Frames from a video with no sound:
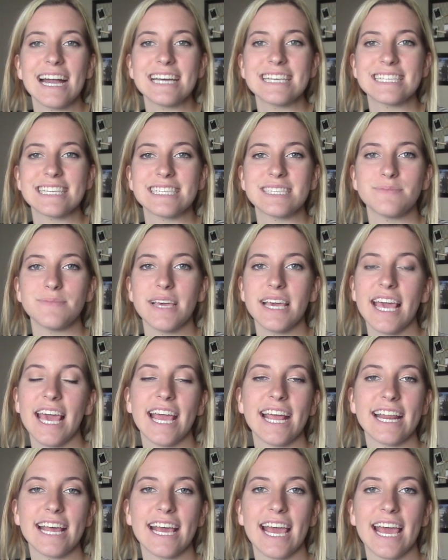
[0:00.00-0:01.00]
guys, it's me,
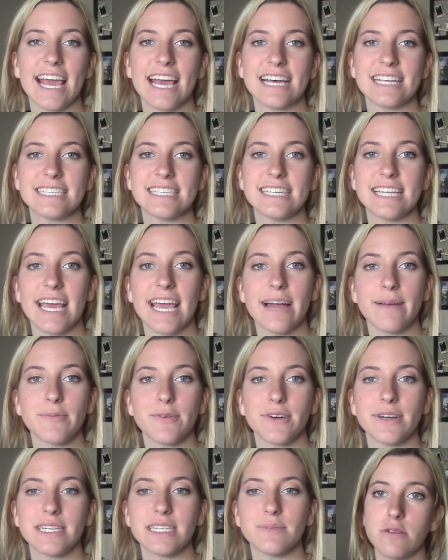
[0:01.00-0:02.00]
Katie, and today I'm
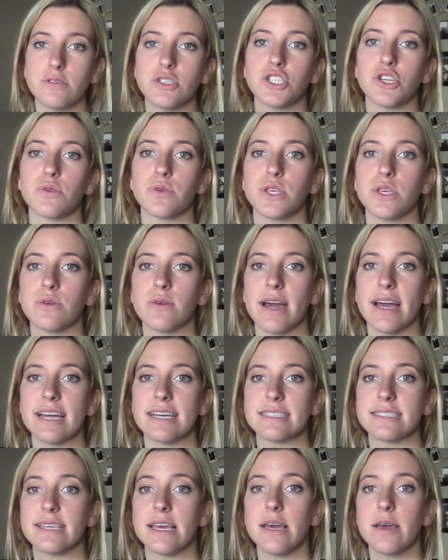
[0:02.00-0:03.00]
going to be showing you
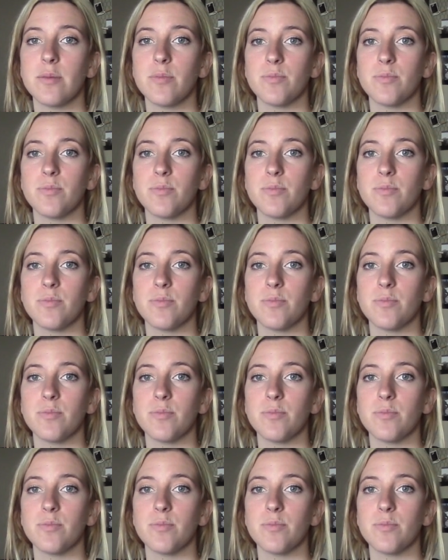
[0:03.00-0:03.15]
guys